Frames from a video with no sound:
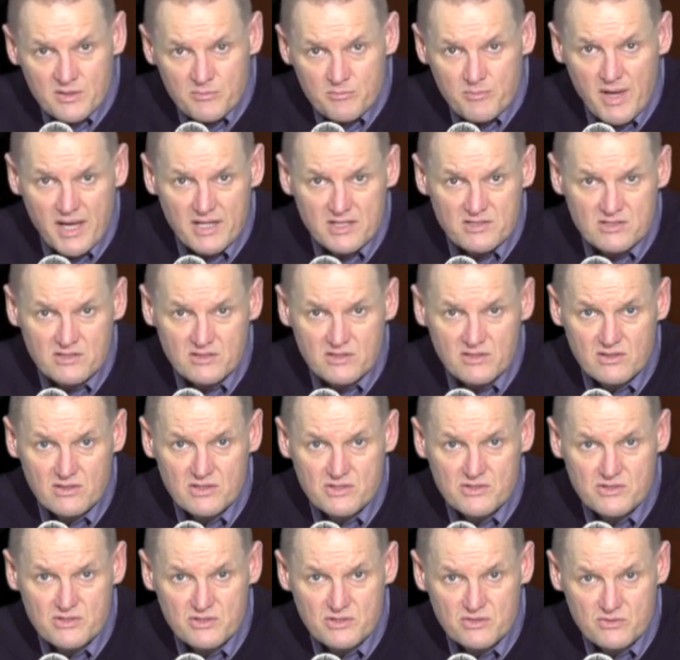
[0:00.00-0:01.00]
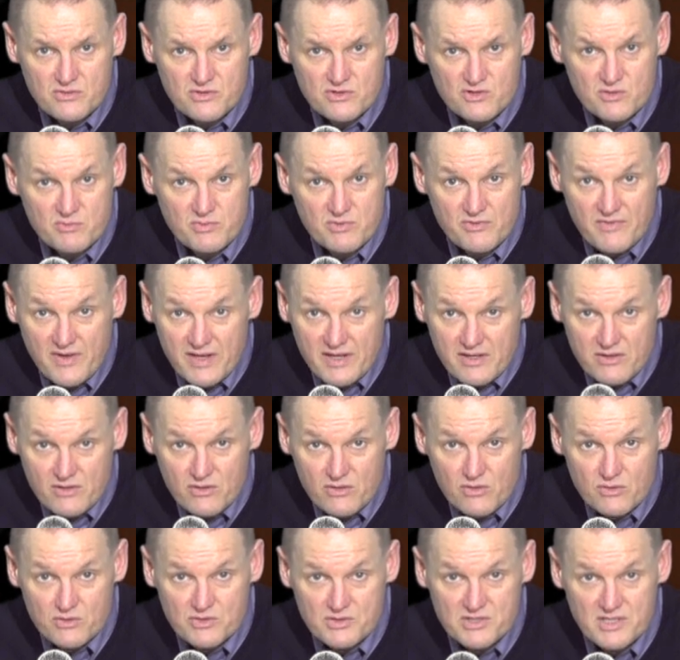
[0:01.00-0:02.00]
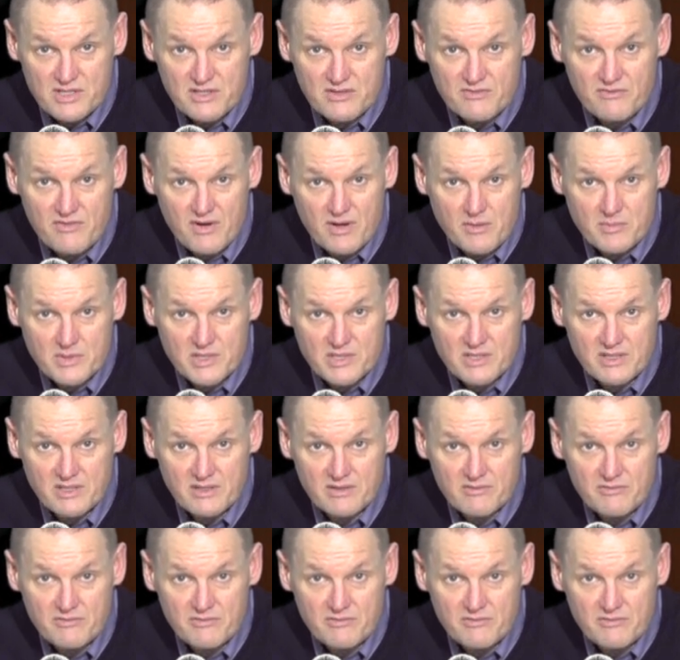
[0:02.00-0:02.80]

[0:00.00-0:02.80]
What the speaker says: Maxolon is used to prevent nausea and vomiting,